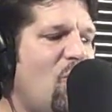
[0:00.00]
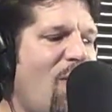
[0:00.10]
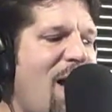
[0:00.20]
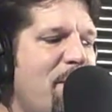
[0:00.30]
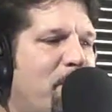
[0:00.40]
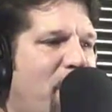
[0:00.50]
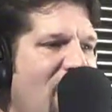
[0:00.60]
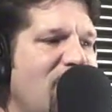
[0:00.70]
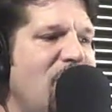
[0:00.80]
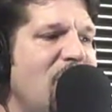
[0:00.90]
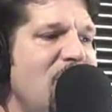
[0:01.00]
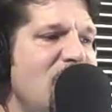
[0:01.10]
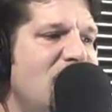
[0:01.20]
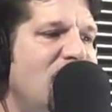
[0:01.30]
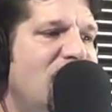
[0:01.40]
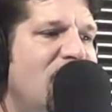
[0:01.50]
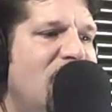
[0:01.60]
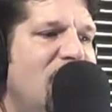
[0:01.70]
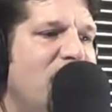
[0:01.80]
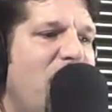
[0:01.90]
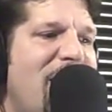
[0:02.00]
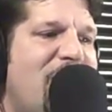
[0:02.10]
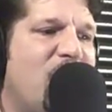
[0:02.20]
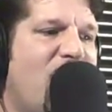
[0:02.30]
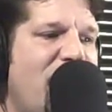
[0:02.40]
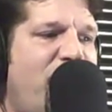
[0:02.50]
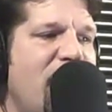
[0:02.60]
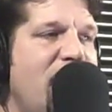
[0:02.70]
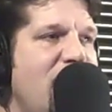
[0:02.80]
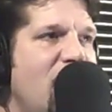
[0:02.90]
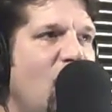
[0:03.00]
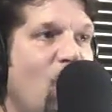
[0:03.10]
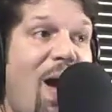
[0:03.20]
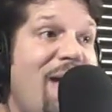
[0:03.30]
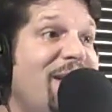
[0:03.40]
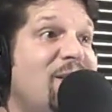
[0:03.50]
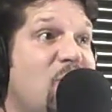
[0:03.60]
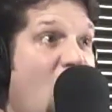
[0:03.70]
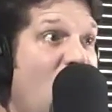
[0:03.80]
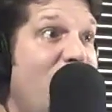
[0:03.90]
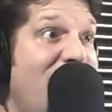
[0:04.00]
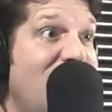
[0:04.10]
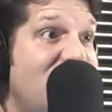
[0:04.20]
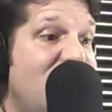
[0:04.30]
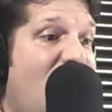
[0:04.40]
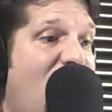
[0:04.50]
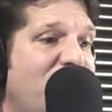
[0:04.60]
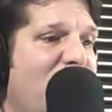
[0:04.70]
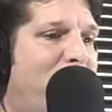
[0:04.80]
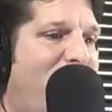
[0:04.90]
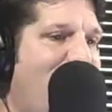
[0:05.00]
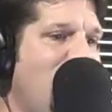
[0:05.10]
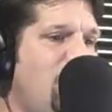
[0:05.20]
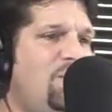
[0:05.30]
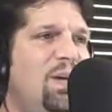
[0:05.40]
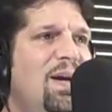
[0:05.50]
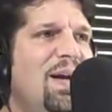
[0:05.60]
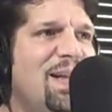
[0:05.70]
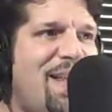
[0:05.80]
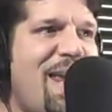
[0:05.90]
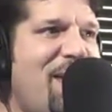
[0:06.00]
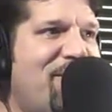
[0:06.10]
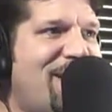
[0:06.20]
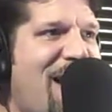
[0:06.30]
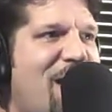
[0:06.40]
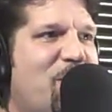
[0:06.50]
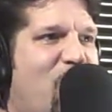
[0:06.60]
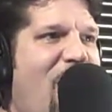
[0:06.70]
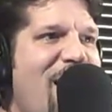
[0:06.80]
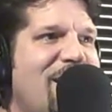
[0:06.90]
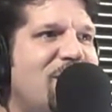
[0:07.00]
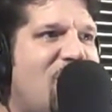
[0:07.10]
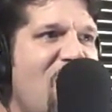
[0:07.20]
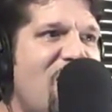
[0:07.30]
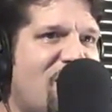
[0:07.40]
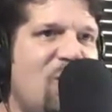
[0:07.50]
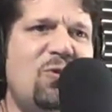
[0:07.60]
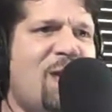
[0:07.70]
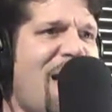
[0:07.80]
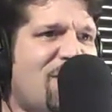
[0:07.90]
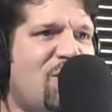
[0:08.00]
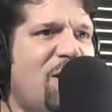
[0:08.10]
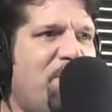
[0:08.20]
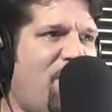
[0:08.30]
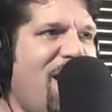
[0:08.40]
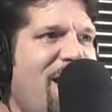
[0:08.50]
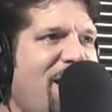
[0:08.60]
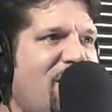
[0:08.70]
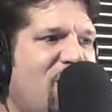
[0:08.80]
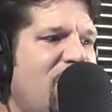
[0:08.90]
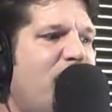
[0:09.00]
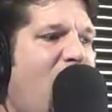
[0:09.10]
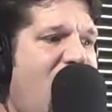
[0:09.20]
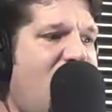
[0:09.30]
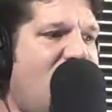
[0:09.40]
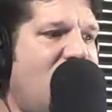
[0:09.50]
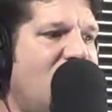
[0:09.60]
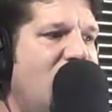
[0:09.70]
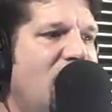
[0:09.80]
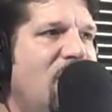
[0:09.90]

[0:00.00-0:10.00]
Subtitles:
Caron Butler, Blake Griffin, Ryan Gomez off the bench? They even got Brian Cook, who's actually playing good ball,